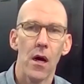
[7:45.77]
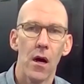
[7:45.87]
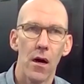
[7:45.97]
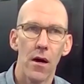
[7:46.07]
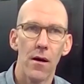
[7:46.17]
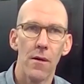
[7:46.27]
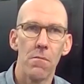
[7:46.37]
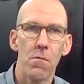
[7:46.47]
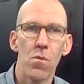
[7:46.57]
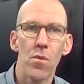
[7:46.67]

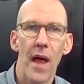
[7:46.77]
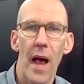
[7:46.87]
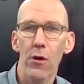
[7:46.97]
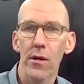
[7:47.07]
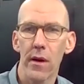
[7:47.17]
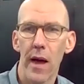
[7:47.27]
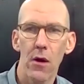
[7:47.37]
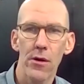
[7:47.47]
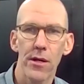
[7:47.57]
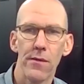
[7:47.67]
how
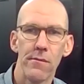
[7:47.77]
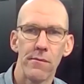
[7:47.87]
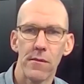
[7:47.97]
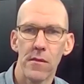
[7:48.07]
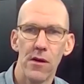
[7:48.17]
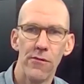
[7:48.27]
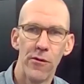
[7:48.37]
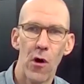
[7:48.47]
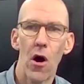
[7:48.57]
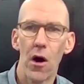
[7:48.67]
can a
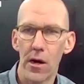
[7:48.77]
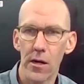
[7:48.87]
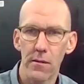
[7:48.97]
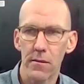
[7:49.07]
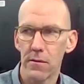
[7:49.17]
VAR,